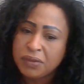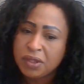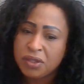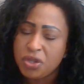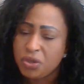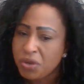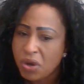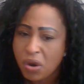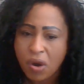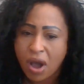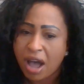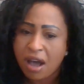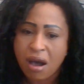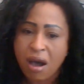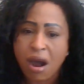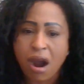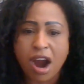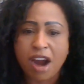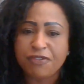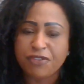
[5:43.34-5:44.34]
You know our
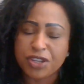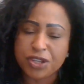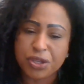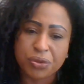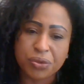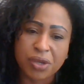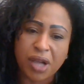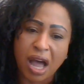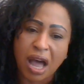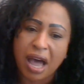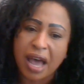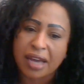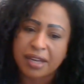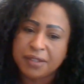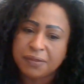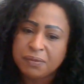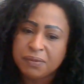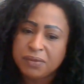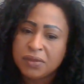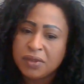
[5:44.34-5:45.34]
heart for you, God.
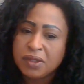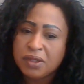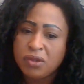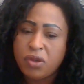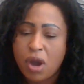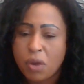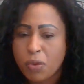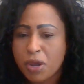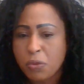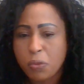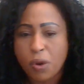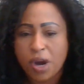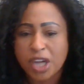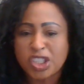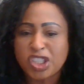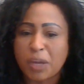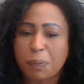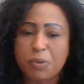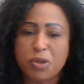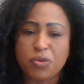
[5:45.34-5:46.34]
But we
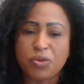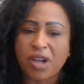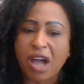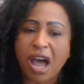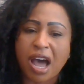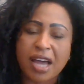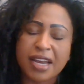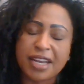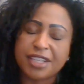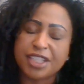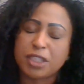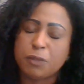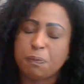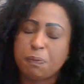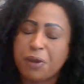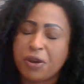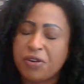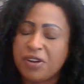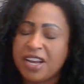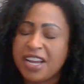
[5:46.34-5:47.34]
worship you, God, in
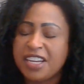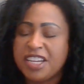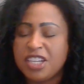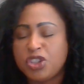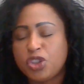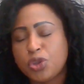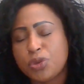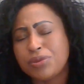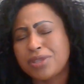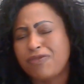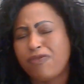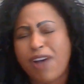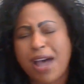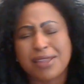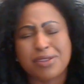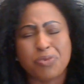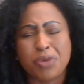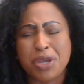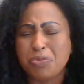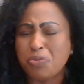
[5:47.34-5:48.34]
spirit and in truth.
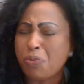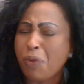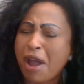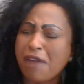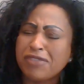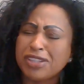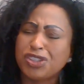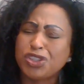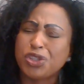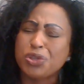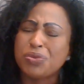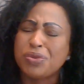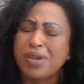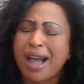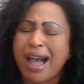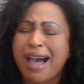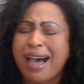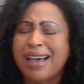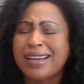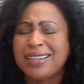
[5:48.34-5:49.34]
Father, we reverence you,
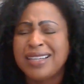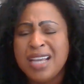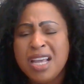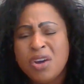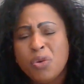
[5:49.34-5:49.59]
God.